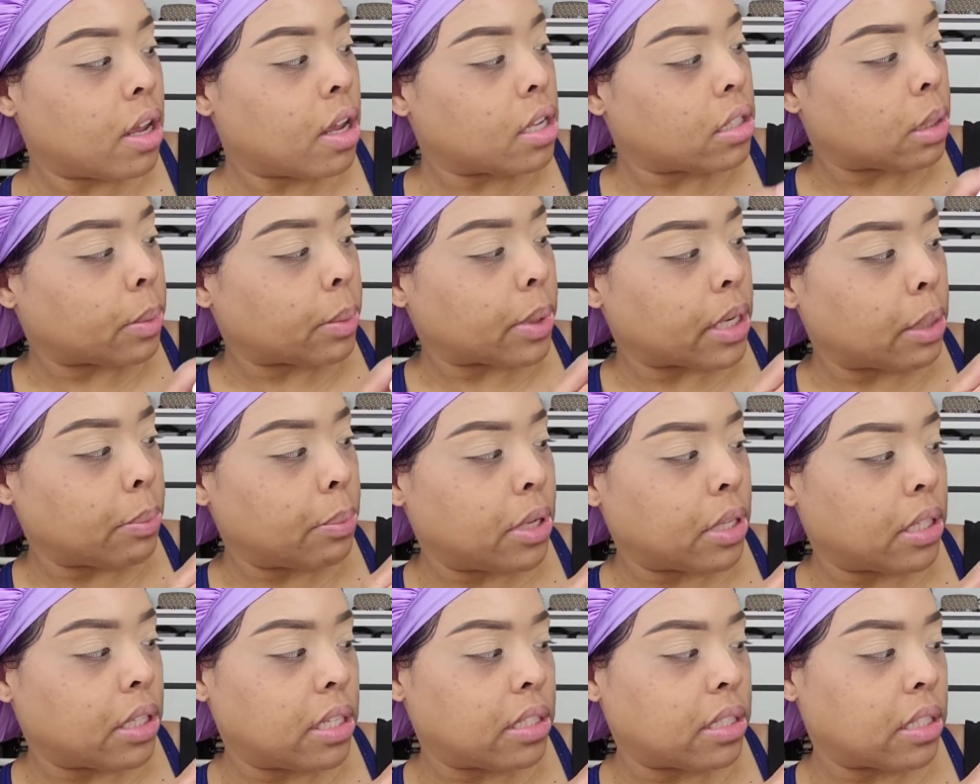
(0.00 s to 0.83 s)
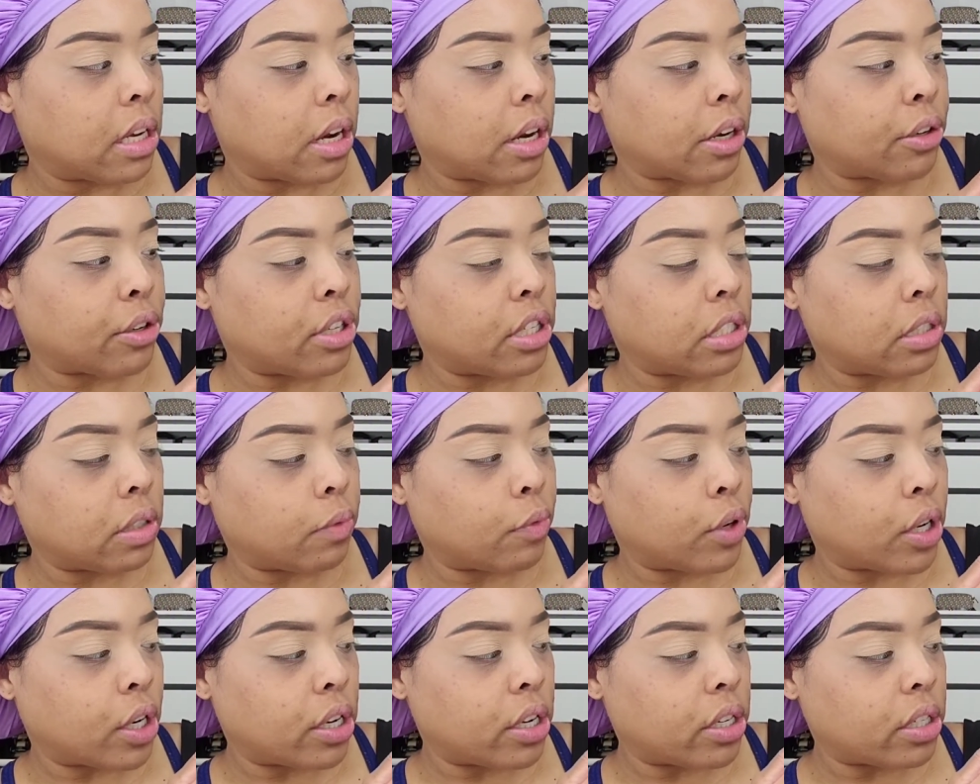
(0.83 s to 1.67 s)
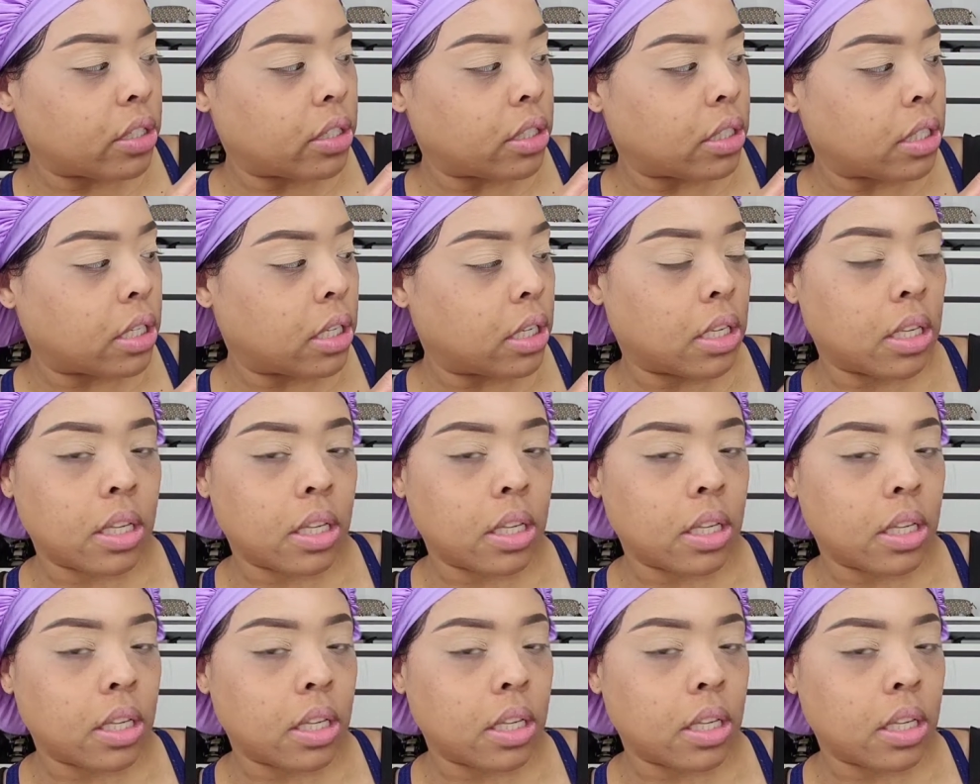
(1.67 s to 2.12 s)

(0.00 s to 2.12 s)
So we're gonna put this in our crease first.